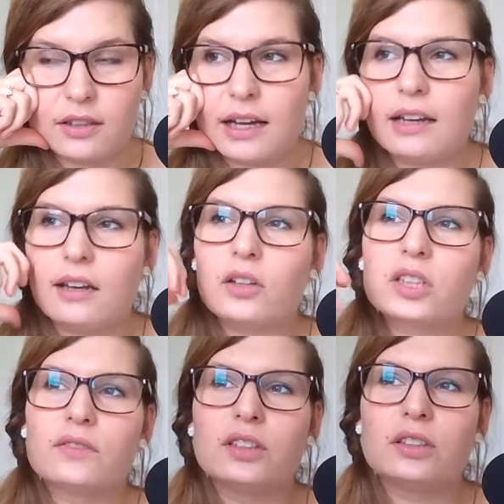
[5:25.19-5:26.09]
And lots
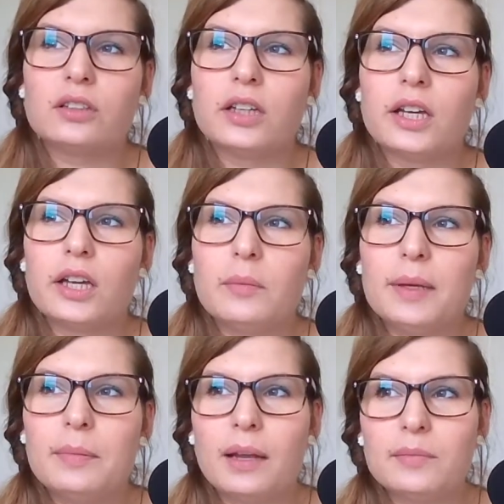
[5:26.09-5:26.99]
of the
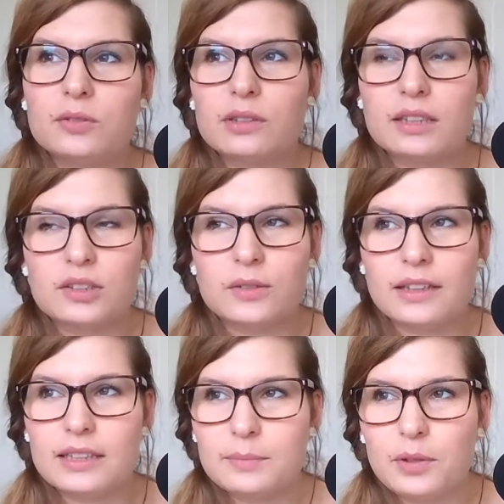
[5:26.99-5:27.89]
people I'm talking to in
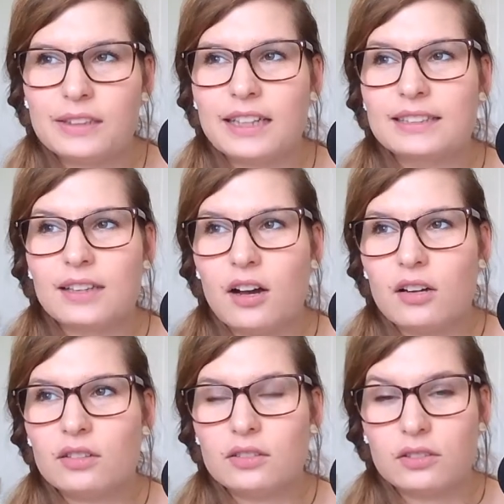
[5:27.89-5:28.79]
this podcast
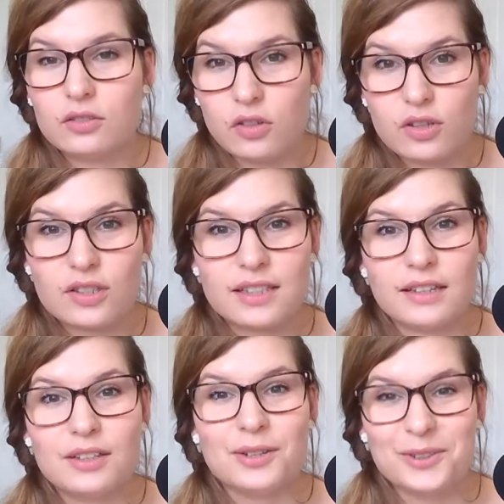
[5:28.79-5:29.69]
aren't doctors
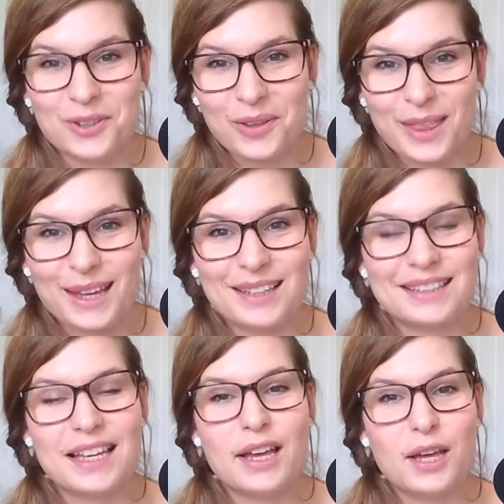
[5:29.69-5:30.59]
and don't do
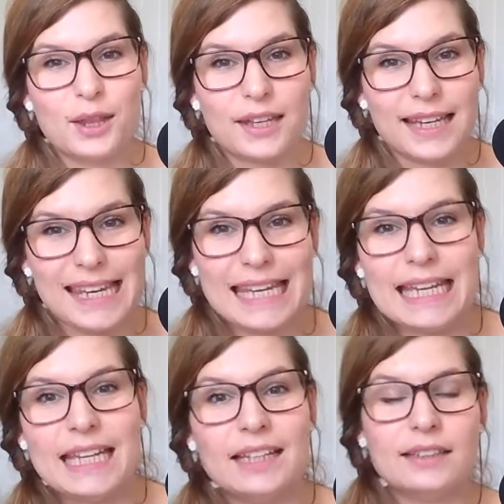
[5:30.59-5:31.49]
things that
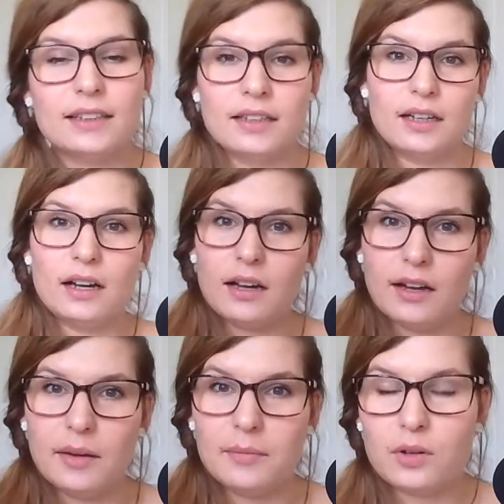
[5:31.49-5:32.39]
need
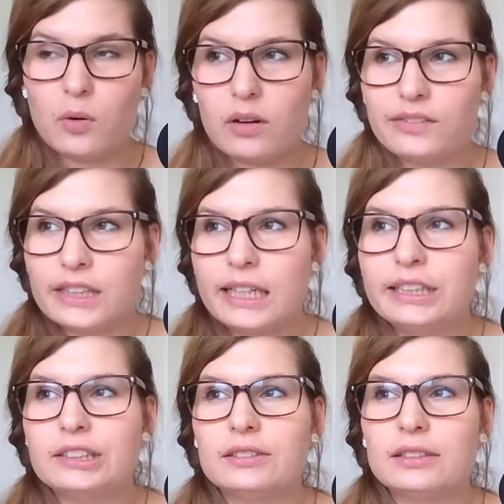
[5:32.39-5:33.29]

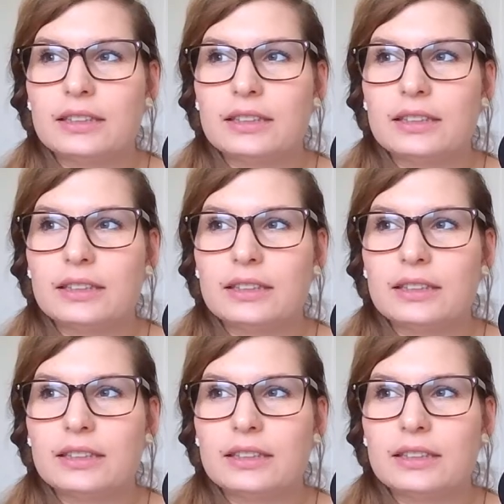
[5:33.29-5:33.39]
qualifications.